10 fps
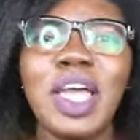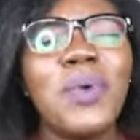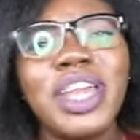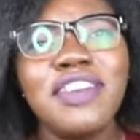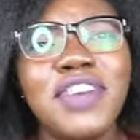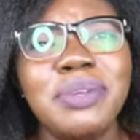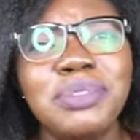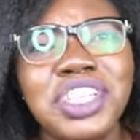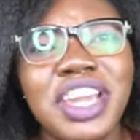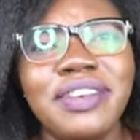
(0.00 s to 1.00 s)
whatever I'm
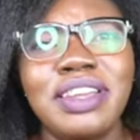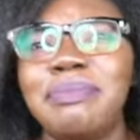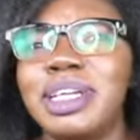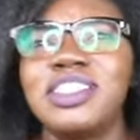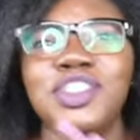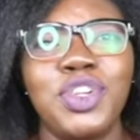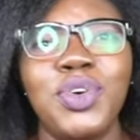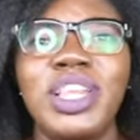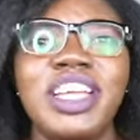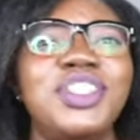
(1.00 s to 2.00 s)
sharing, but your
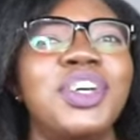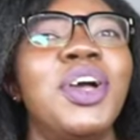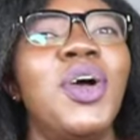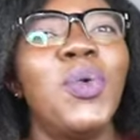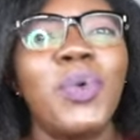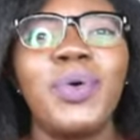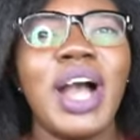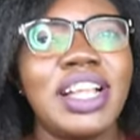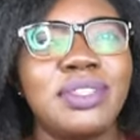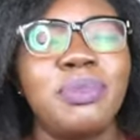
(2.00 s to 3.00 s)
knowledge will
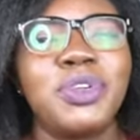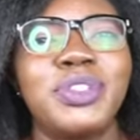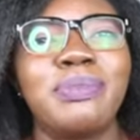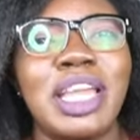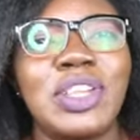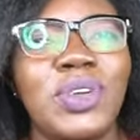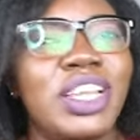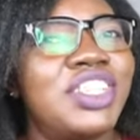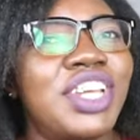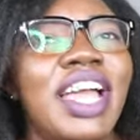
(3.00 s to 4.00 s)
add more to my
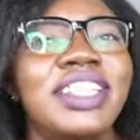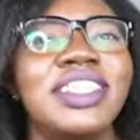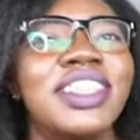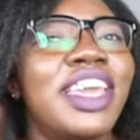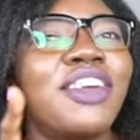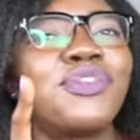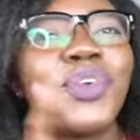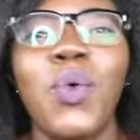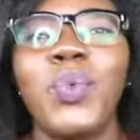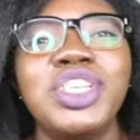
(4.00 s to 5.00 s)
knowledge, and
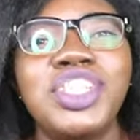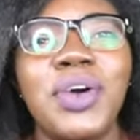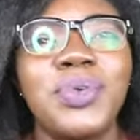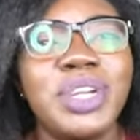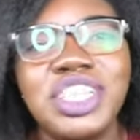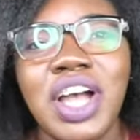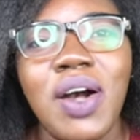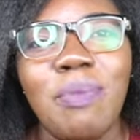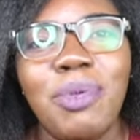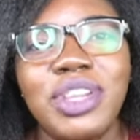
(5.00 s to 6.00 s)
therefore we shall reach
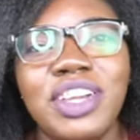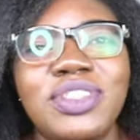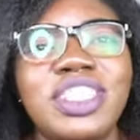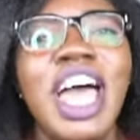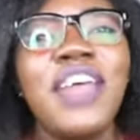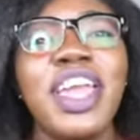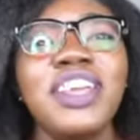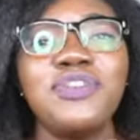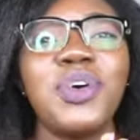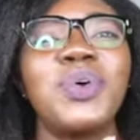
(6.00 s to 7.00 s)
our body goals. Thank
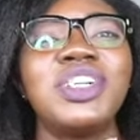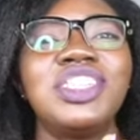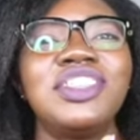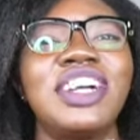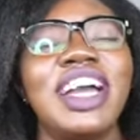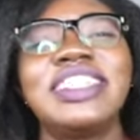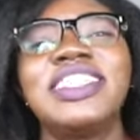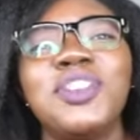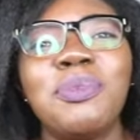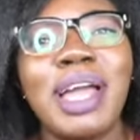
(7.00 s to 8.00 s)
you for watching, you guys.
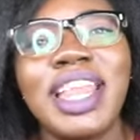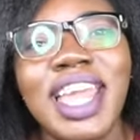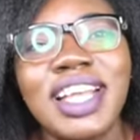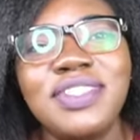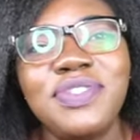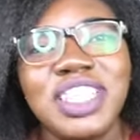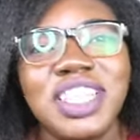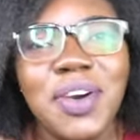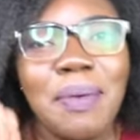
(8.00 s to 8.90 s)
Till my next video.